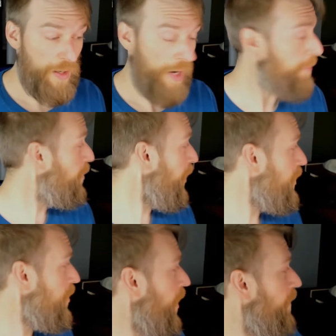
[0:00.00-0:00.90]
I'm pretty
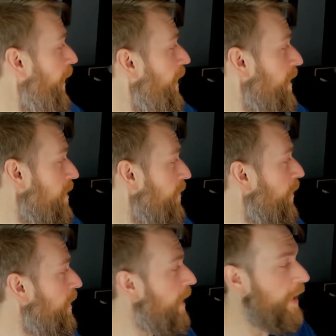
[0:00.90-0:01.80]
sure I've had these
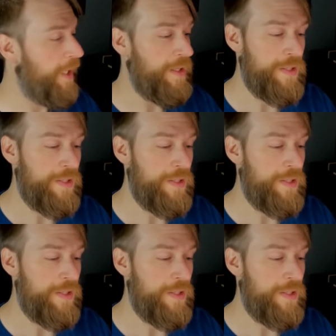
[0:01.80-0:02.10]
for a decade.